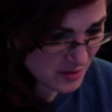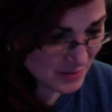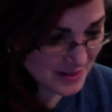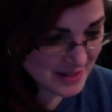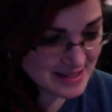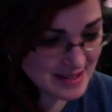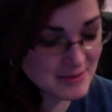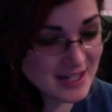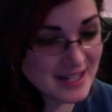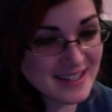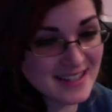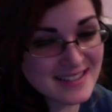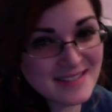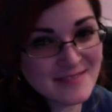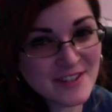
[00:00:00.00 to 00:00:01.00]
the place. I mean, I
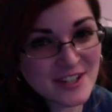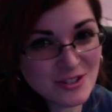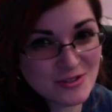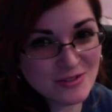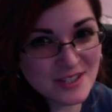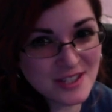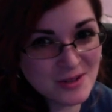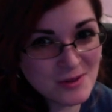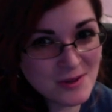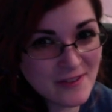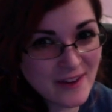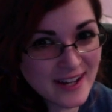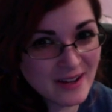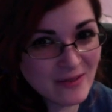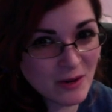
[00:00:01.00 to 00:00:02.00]
guess eventually you would
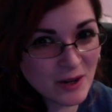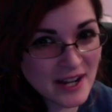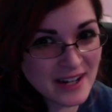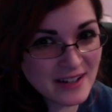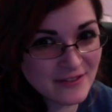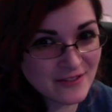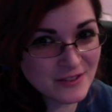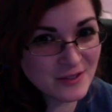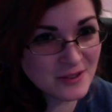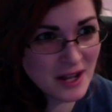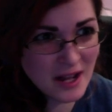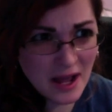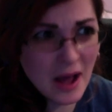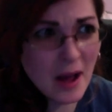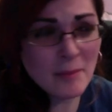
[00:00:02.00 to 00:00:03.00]
run out of food,
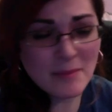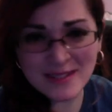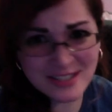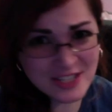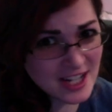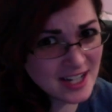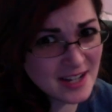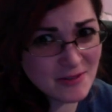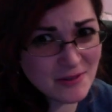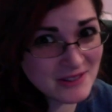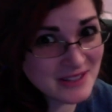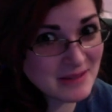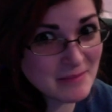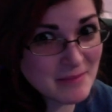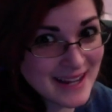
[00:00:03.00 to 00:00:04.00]
but J.K.
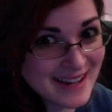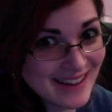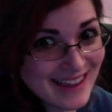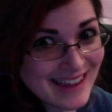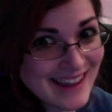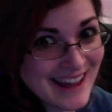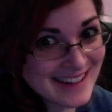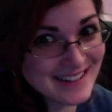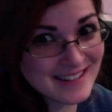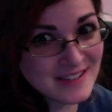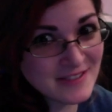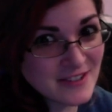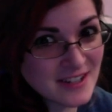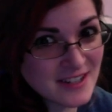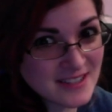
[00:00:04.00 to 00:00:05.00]
Rowling made a lot of
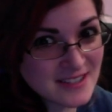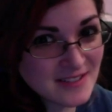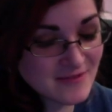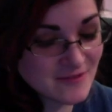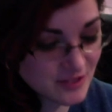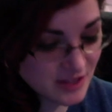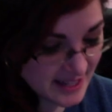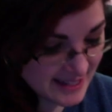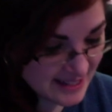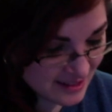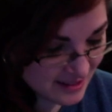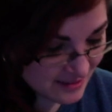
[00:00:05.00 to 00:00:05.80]
different kinds of like